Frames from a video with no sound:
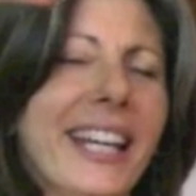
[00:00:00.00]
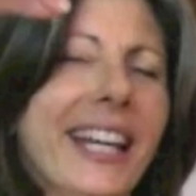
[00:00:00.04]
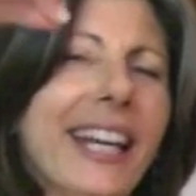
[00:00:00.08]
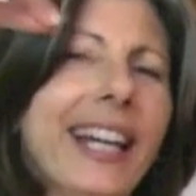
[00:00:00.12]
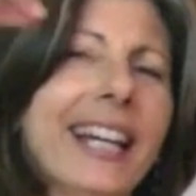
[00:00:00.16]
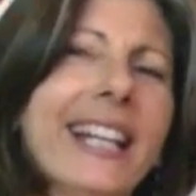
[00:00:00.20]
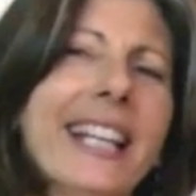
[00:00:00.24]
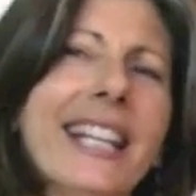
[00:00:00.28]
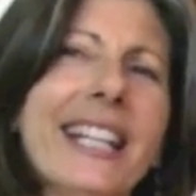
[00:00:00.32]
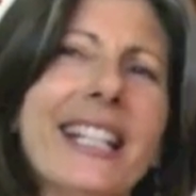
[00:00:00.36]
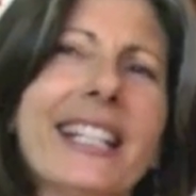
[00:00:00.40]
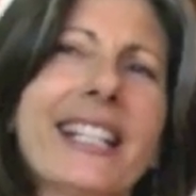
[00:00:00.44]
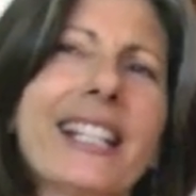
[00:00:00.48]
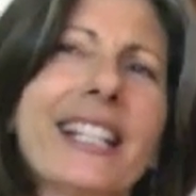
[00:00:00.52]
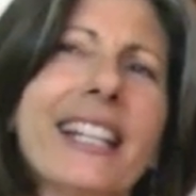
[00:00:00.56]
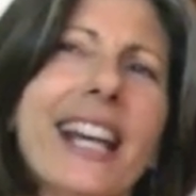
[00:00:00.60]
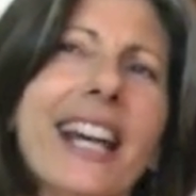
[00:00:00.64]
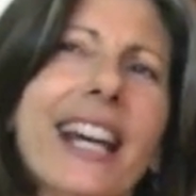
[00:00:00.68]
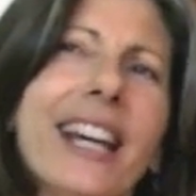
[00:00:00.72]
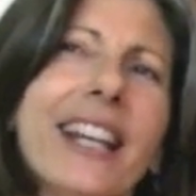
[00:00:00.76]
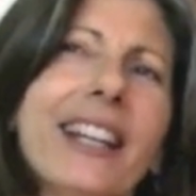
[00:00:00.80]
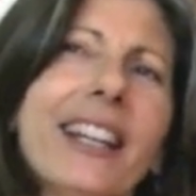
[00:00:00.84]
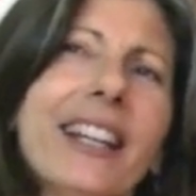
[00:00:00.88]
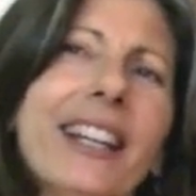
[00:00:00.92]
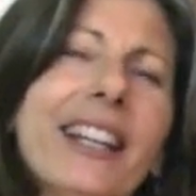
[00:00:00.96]
And he
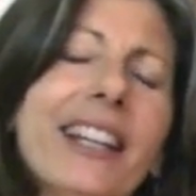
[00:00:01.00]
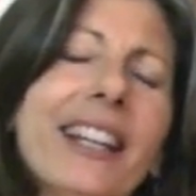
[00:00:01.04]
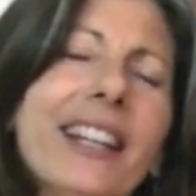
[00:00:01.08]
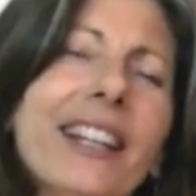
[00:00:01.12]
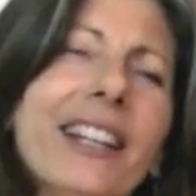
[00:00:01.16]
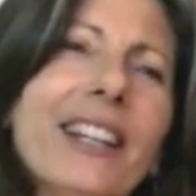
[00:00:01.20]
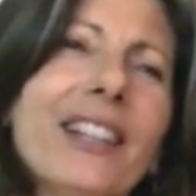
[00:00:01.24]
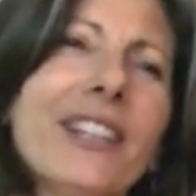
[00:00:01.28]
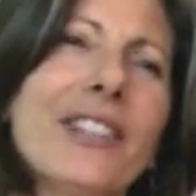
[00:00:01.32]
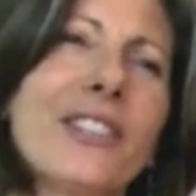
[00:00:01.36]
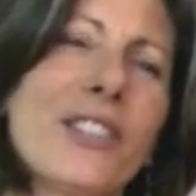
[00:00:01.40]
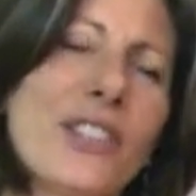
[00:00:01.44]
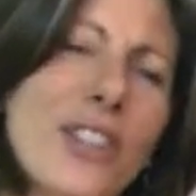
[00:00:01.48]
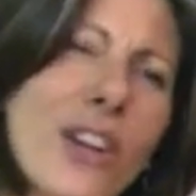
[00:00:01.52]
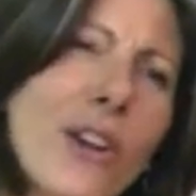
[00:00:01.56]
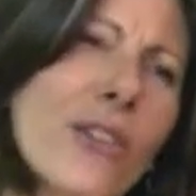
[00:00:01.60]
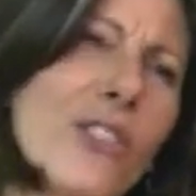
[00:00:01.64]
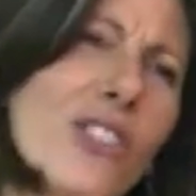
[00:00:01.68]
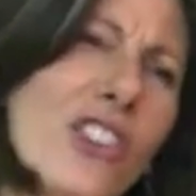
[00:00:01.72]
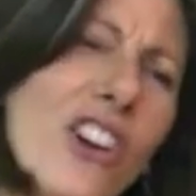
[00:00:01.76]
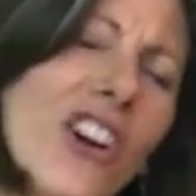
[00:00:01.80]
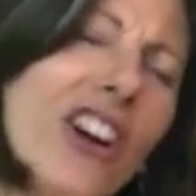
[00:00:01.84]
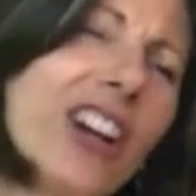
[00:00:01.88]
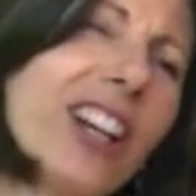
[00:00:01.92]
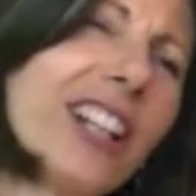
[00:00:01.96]
said, "So,
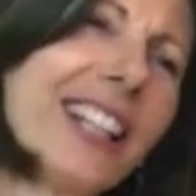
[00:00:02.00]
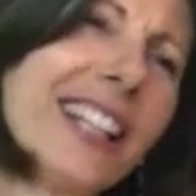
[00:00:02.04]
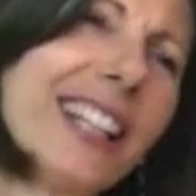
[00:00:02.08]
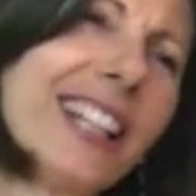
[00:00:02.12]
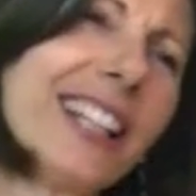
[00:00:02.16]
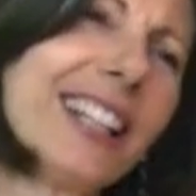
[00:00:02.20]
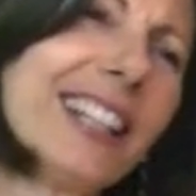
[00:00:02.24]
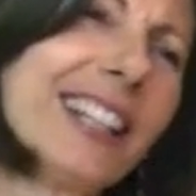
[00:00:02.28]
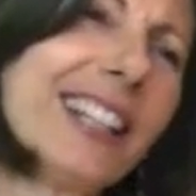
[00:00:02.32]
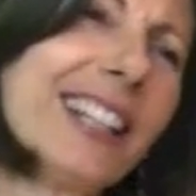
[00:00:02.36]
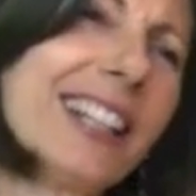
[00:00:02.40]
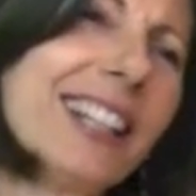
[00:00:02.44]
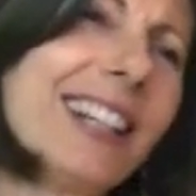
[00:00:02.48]
darling,